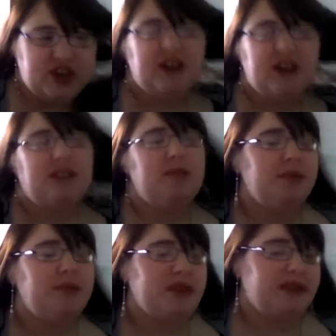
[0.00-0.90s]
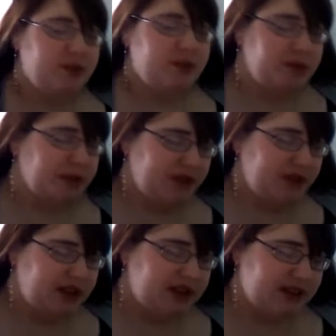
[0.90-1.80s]
The Melba Thins are
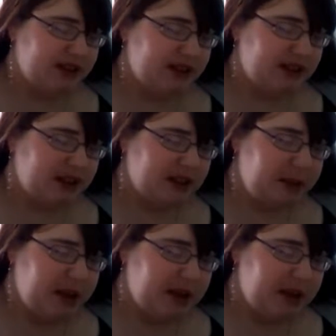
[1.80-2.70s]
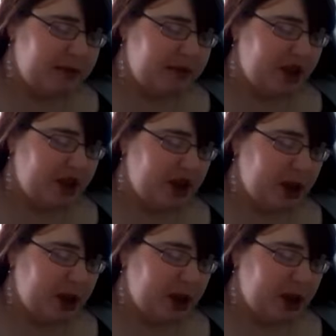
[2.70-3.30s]
£1.39. The American Muffin